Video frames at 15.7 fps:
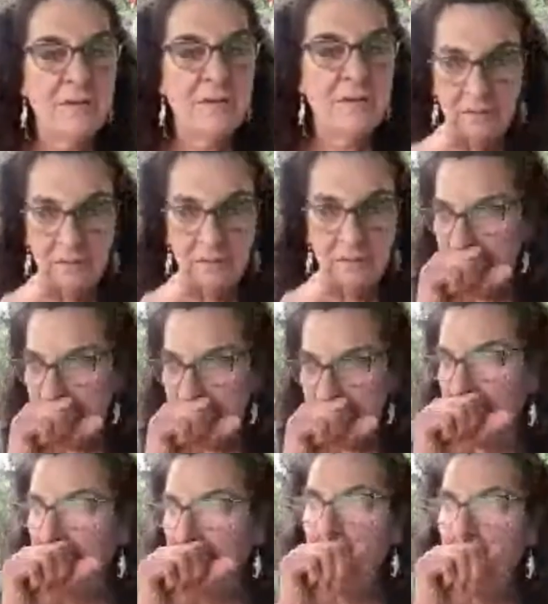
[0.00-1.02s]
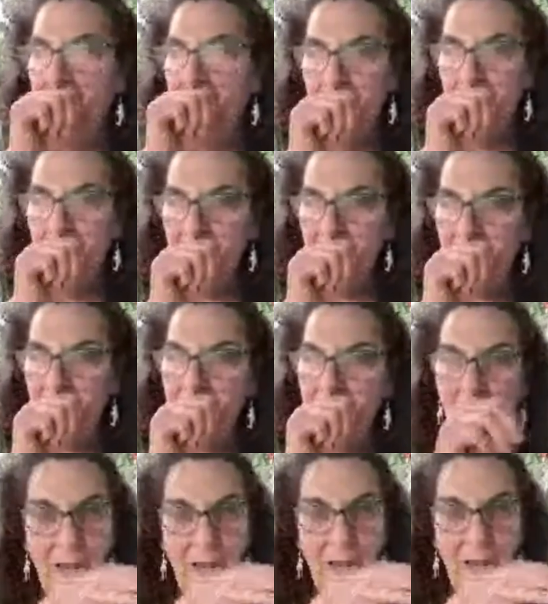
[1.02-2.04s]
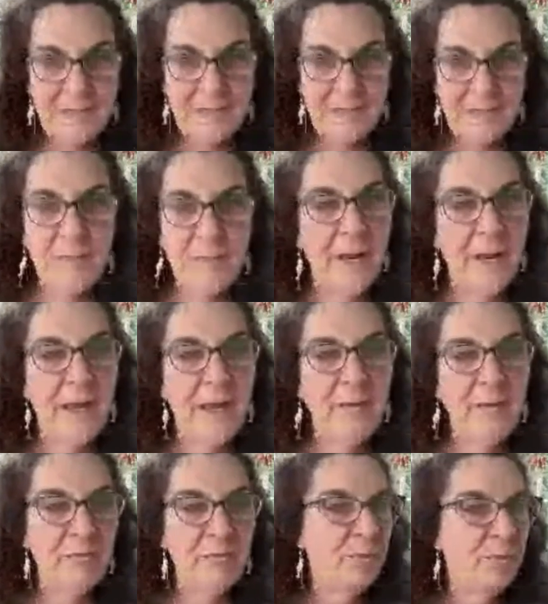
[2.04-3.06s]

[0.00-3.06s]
I lost everybody pretty much in my family.